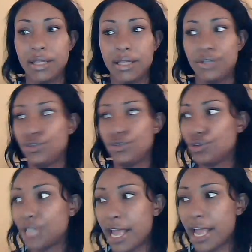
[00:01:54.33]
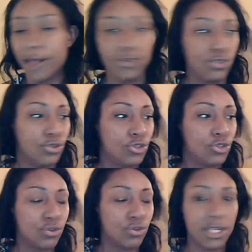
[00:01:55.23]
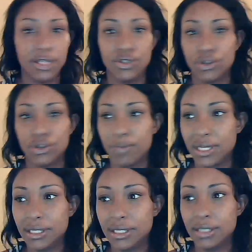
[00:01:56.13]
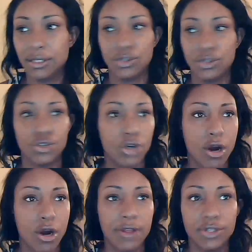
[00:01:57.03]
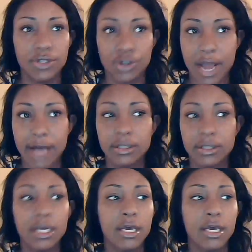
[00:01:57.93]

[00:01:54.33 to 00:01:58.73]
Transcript: or this is your town, this is your street, this is your business, this is your car, this is your house,